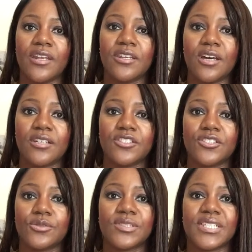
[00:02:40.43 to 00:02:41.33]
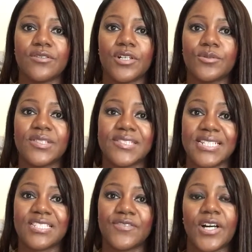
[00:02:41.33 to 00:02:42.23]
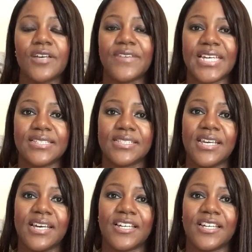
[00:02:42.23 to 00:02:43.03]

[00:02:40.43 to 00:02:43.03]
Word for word: 920 658.